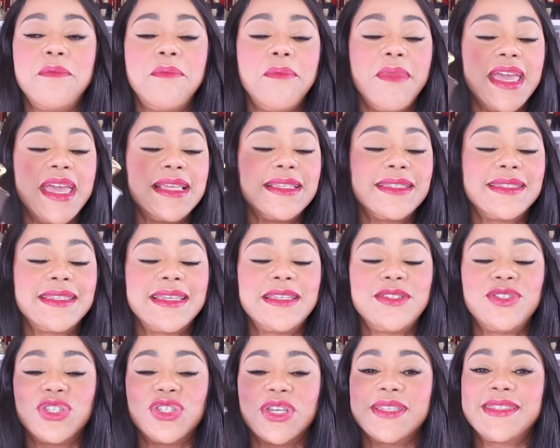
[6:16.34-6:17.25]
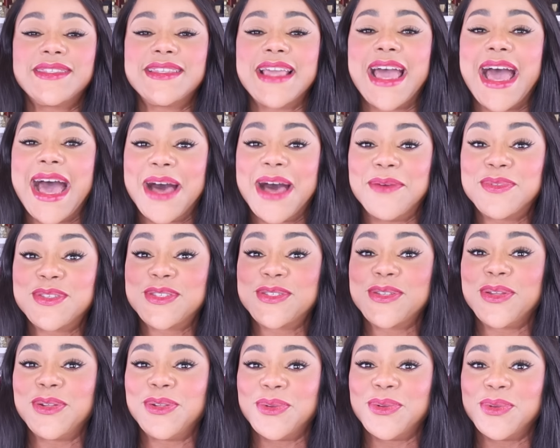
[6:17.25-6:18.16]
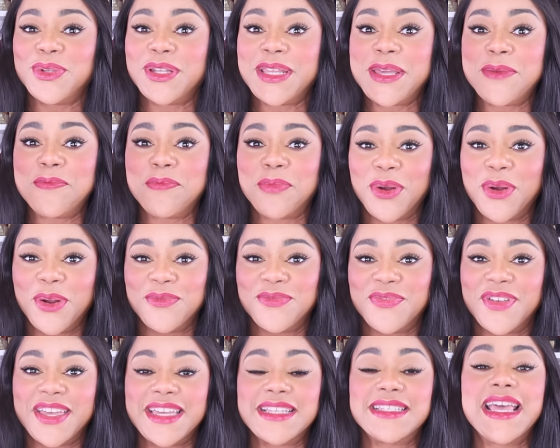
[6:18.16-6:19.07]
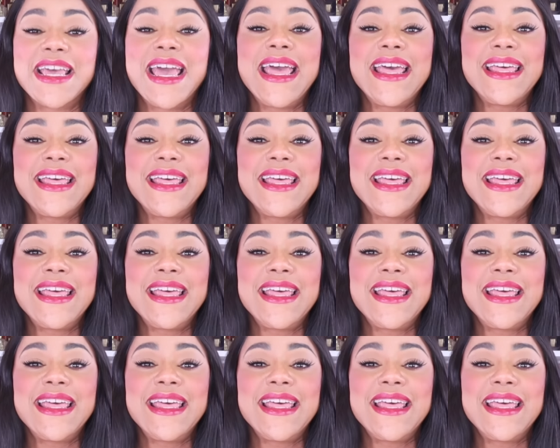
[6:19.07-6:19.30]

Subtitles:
makes it just absolutely perfect.